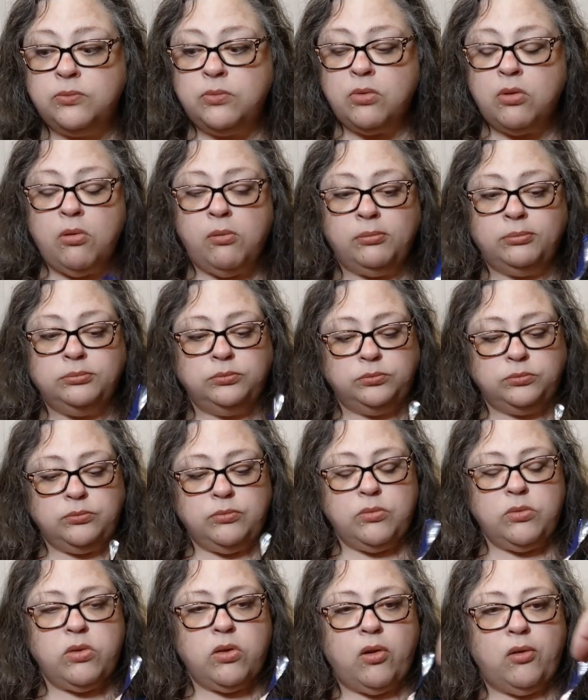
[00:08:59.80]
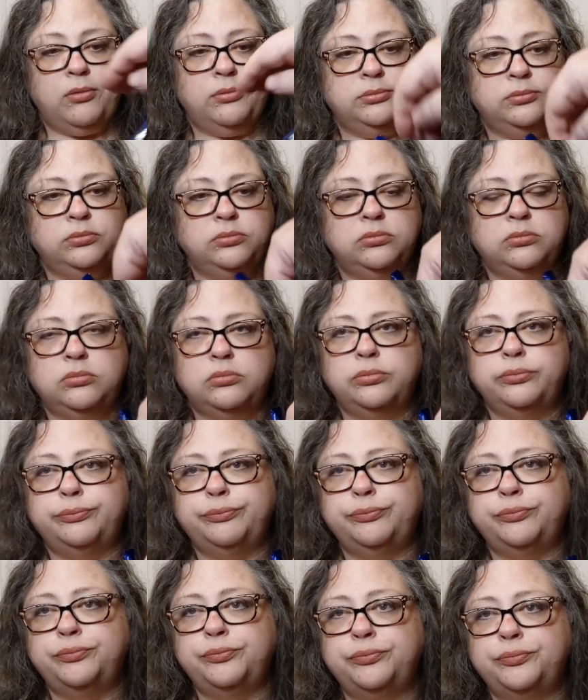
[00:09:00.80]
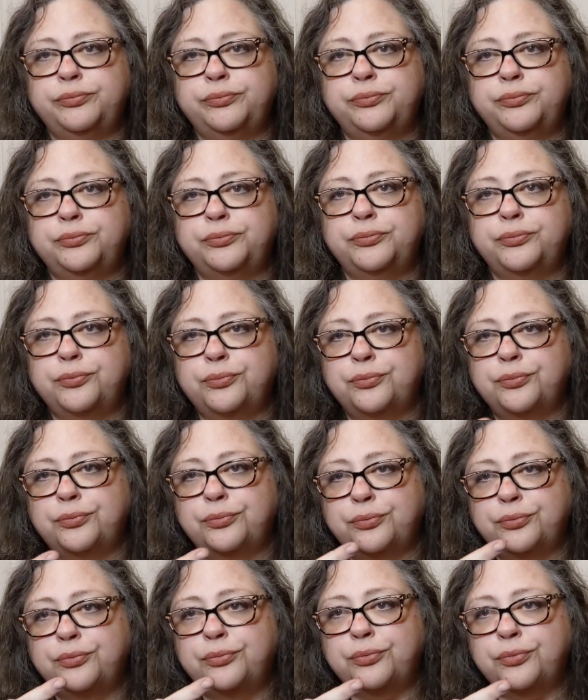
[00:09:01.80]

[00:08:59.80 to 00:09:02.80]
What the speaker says: Nobody speaks.